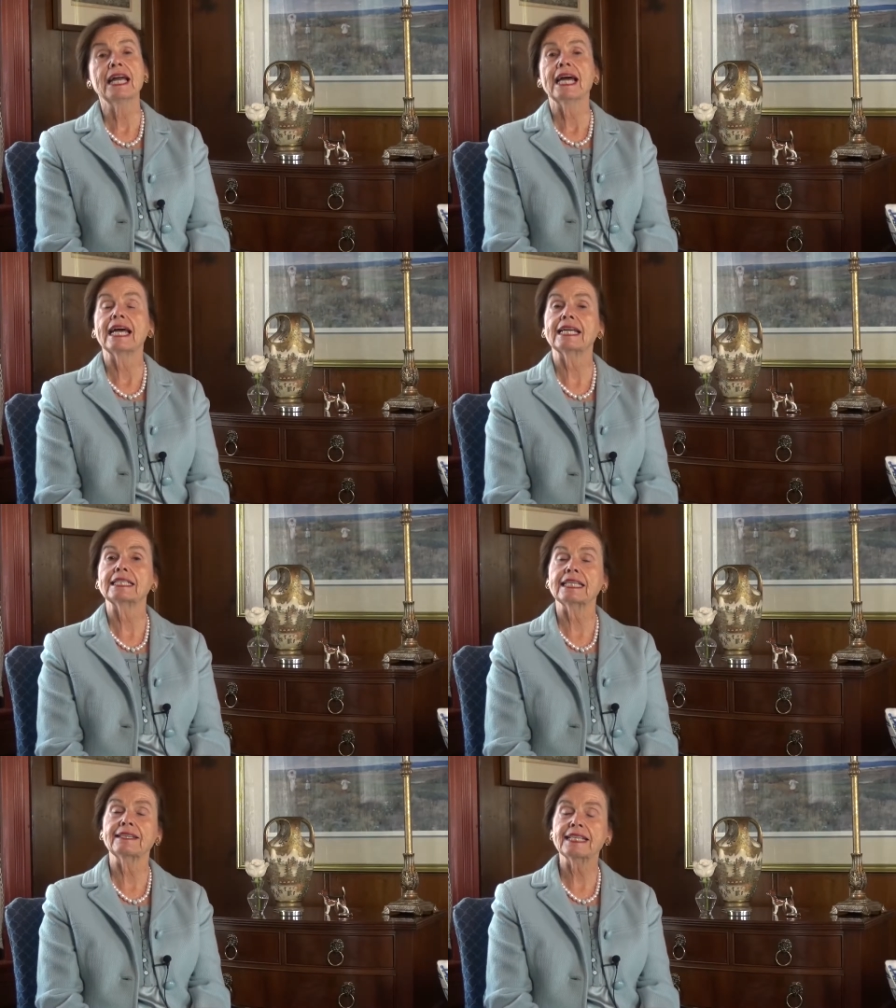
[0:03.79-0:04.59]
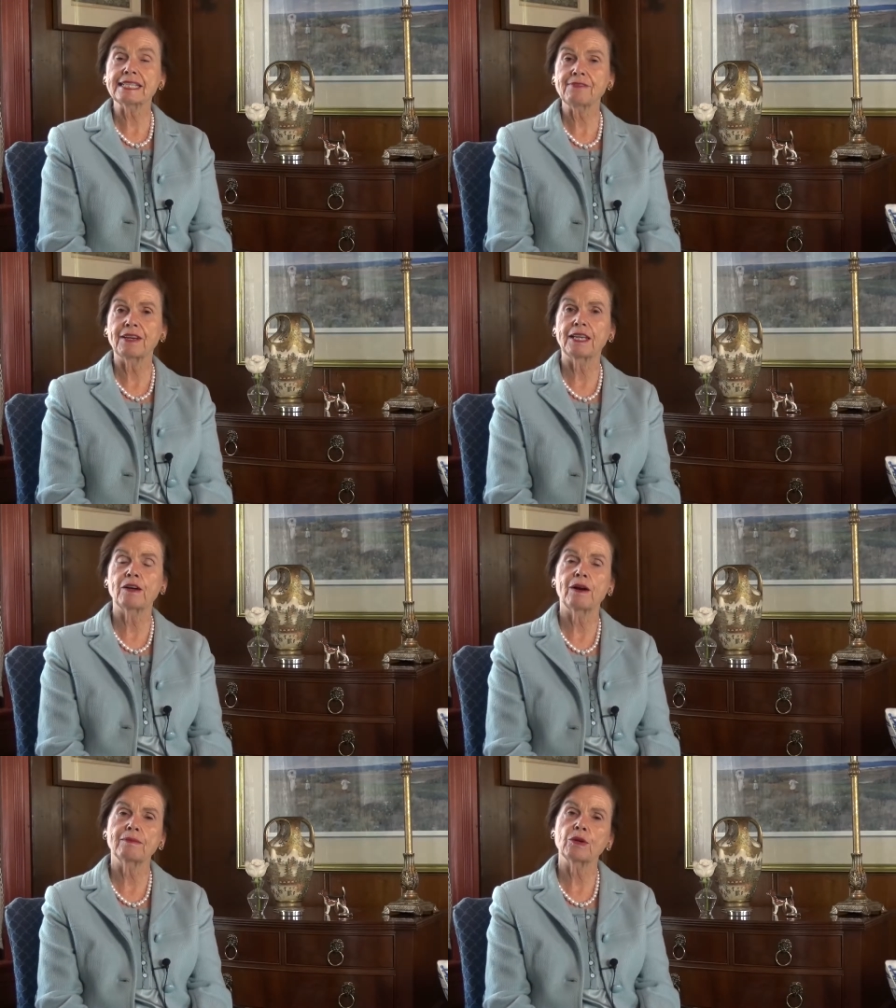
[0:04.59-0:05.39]
and in this
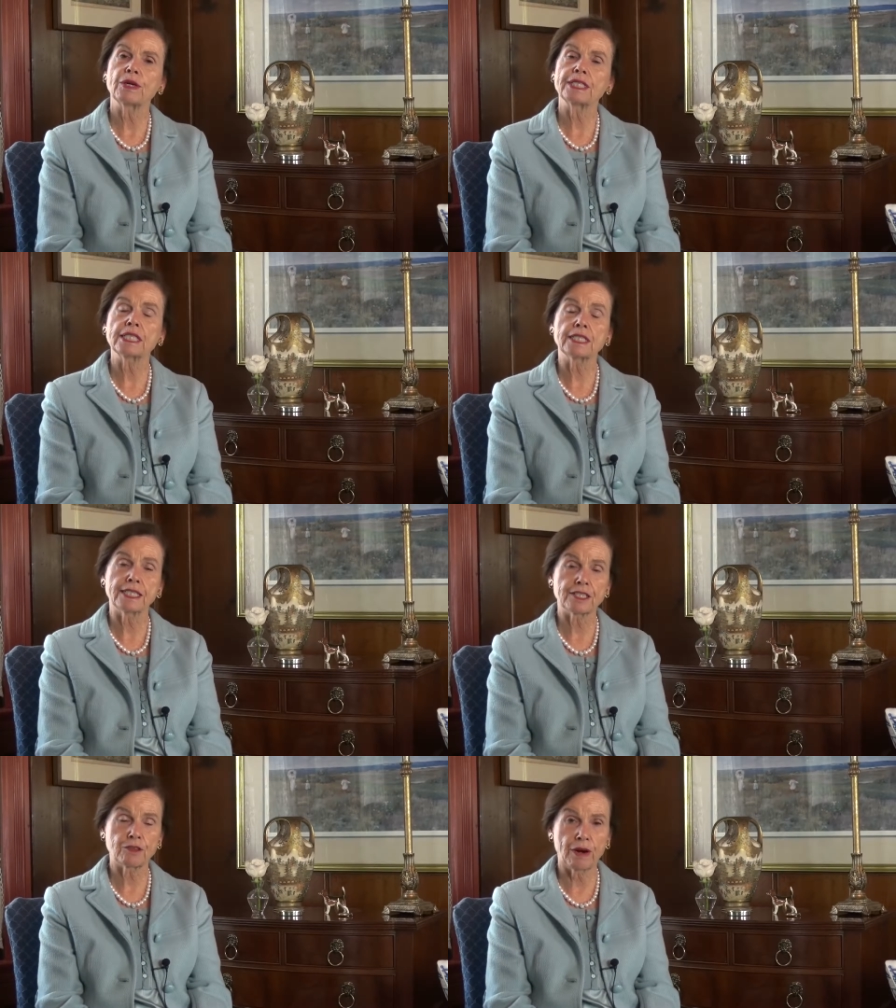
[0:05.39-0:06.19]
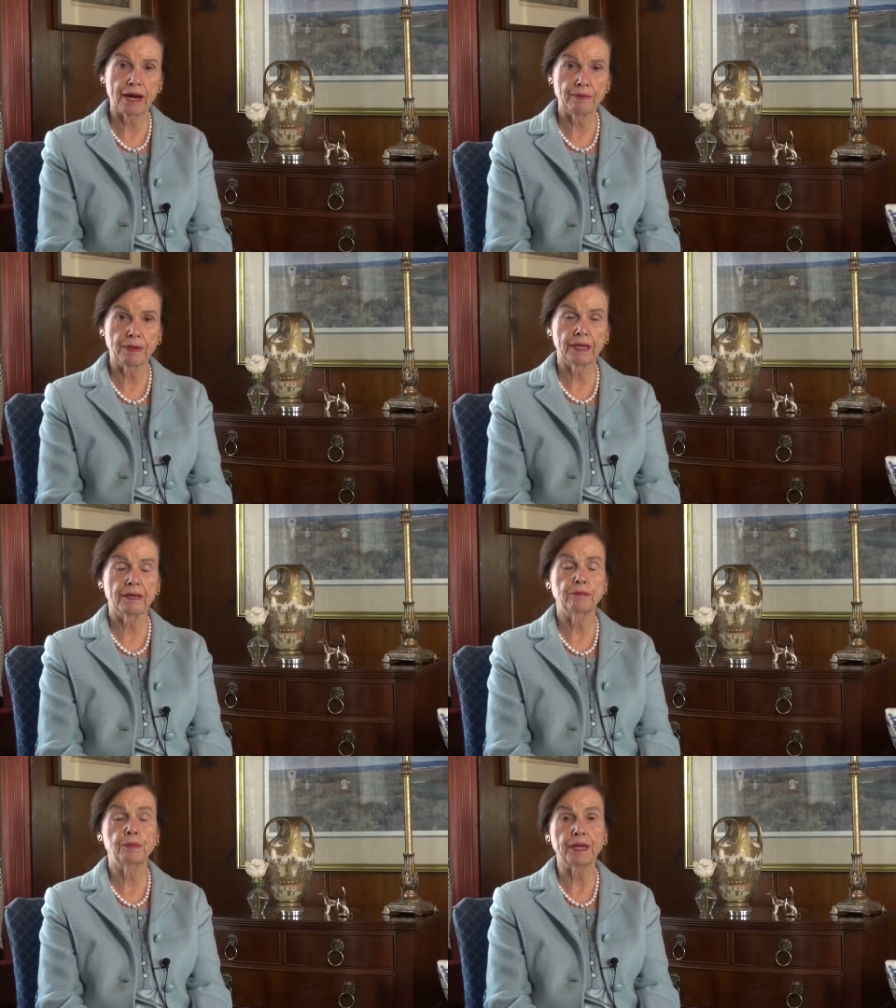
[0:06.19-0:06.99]
video I'm going to describe
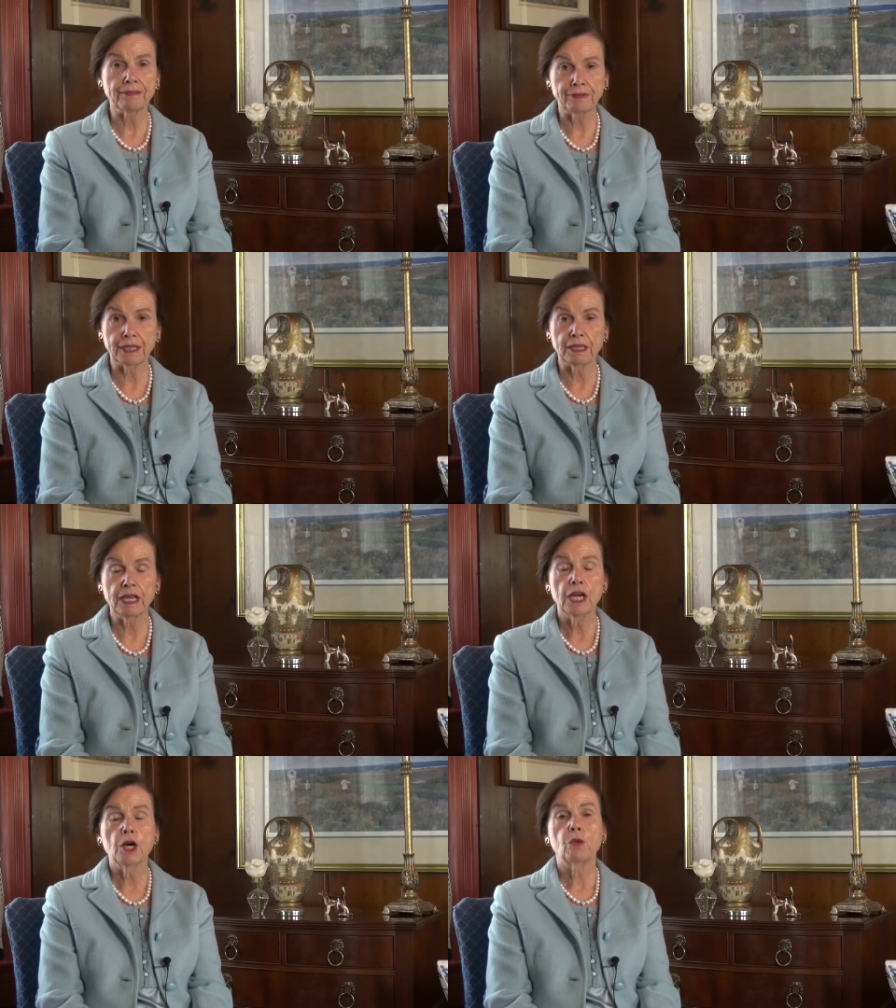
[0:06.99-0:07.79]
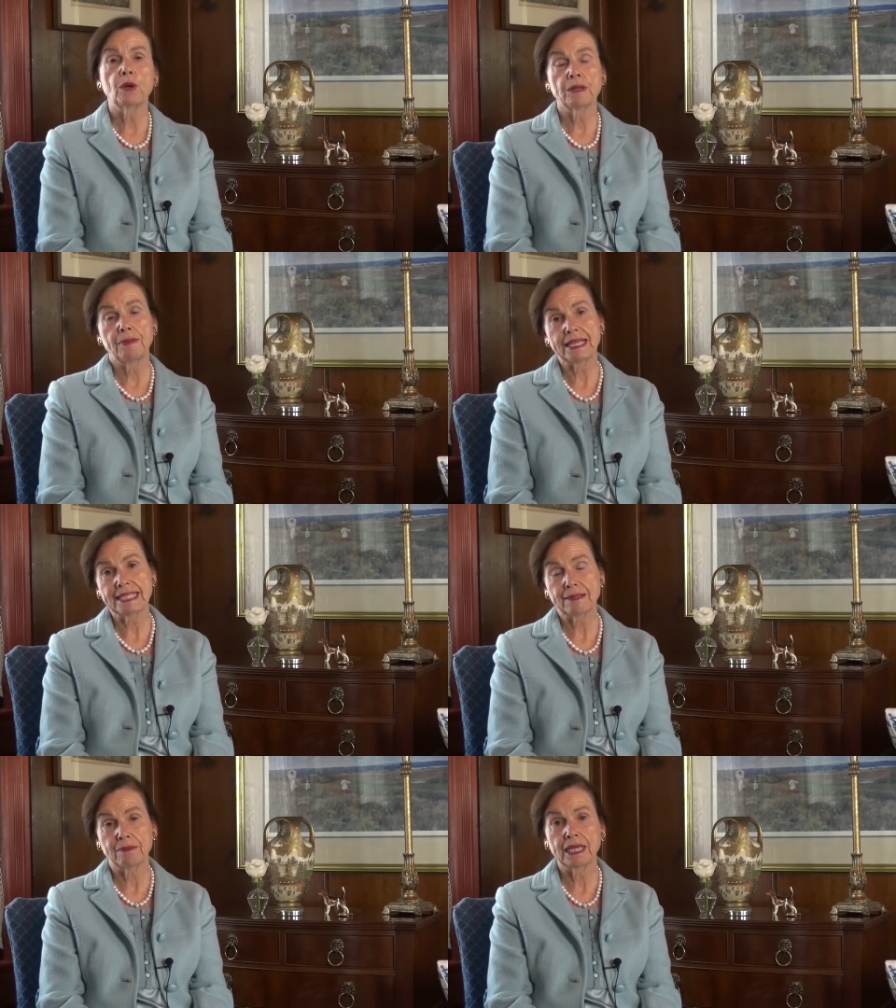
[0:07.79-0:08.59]
briefly what a
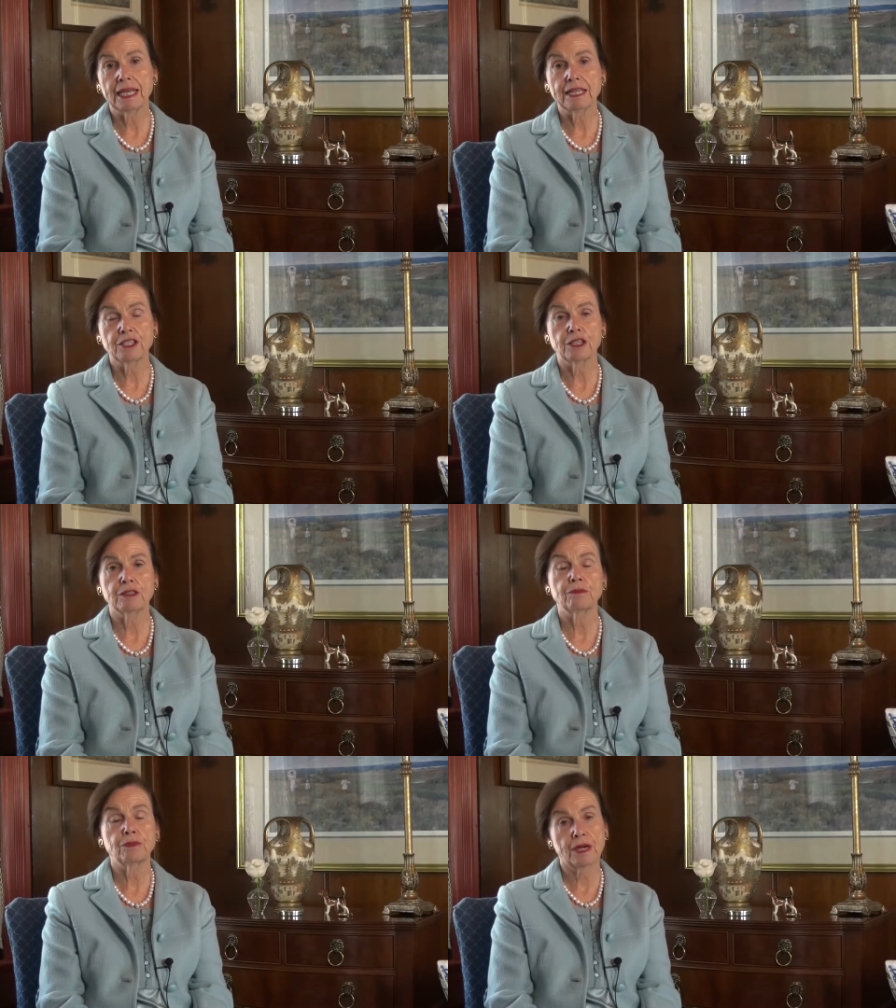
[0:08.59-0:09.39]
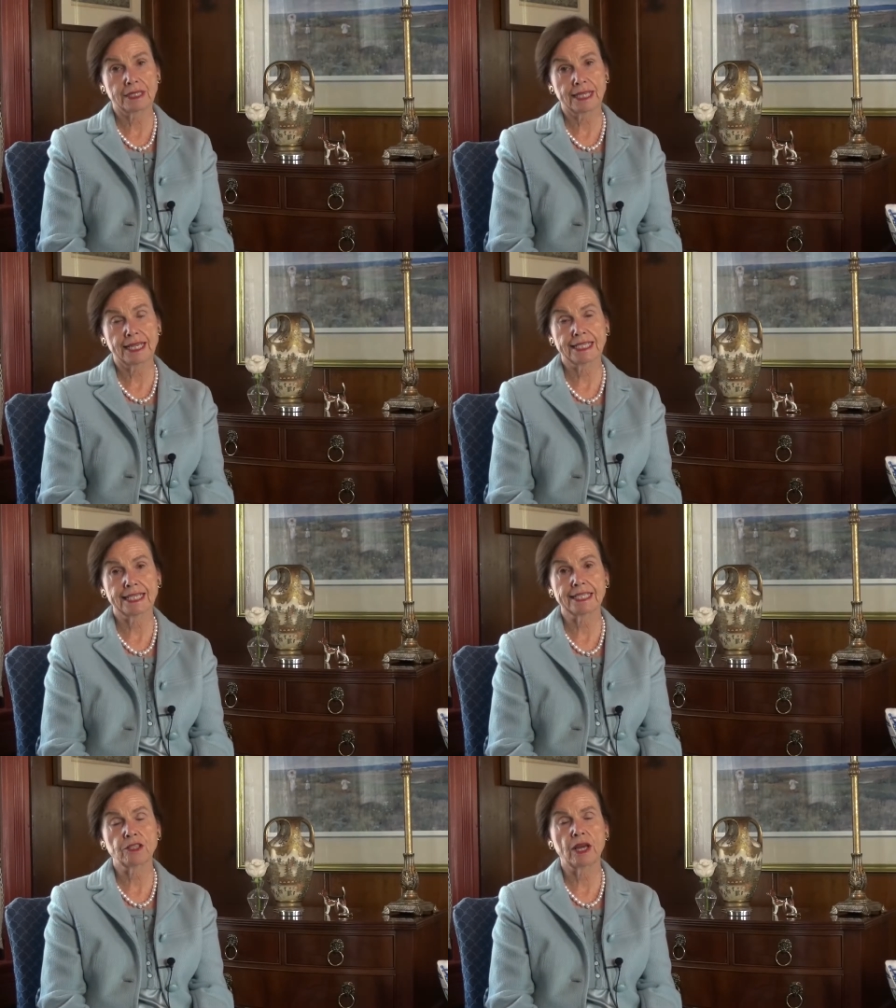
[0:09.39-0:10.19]
basic mediation process
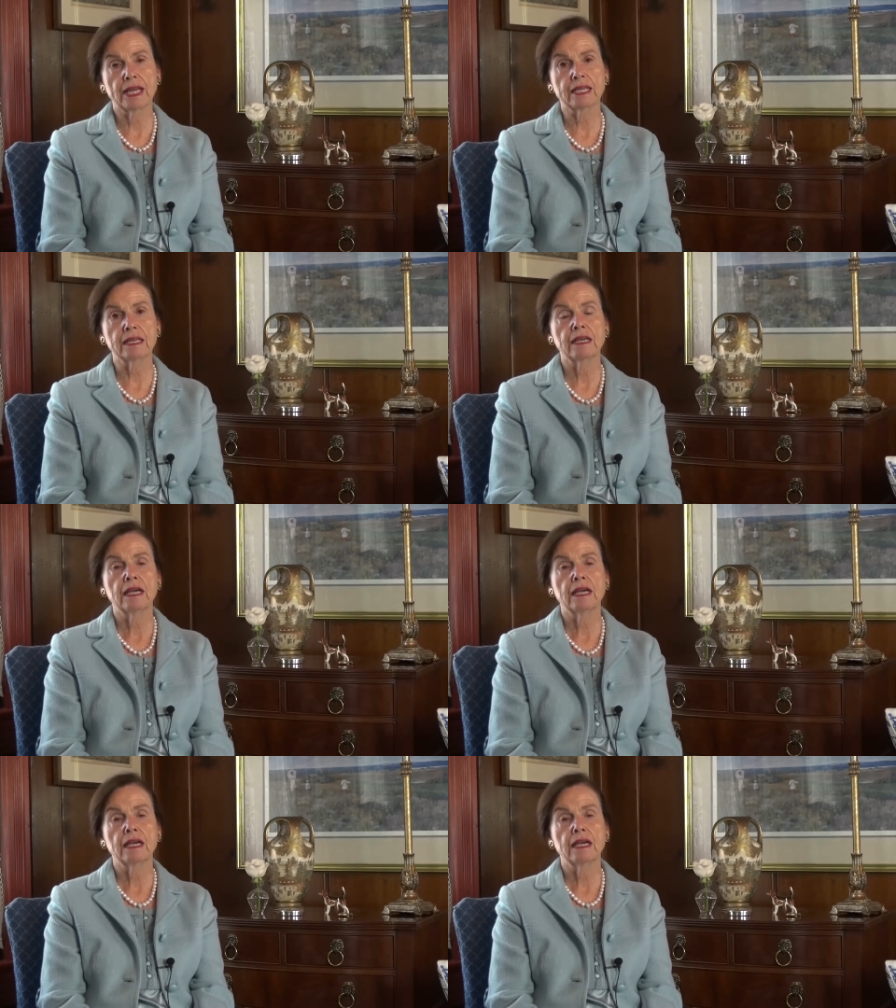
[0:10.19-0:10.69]
is like.